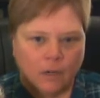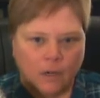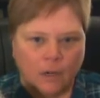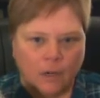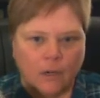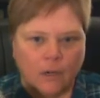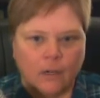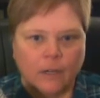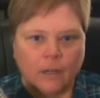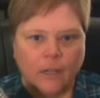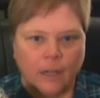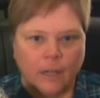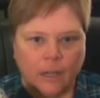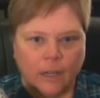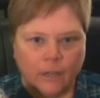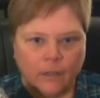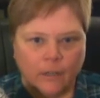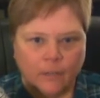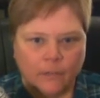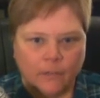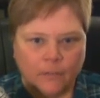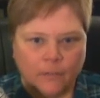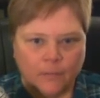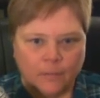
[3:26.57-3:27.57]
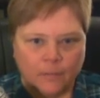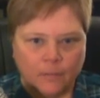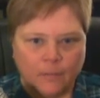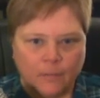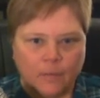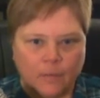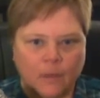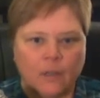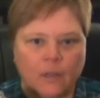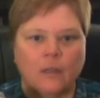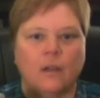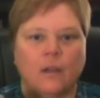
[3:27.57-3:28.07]
So in our
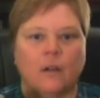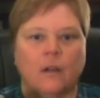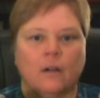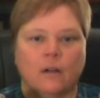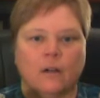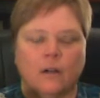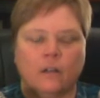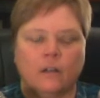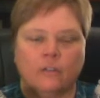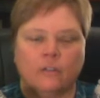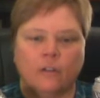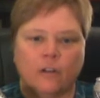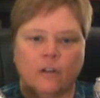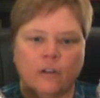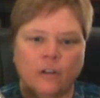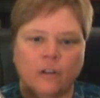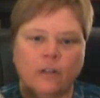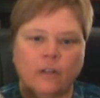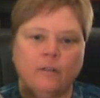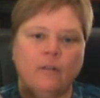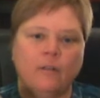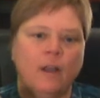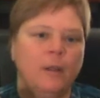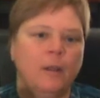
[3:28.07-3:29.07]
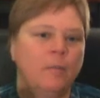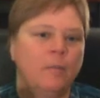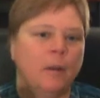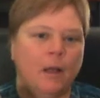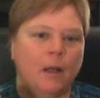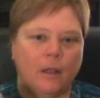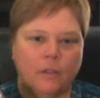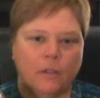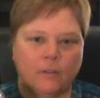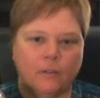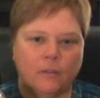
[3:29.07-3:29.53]
case, our alternative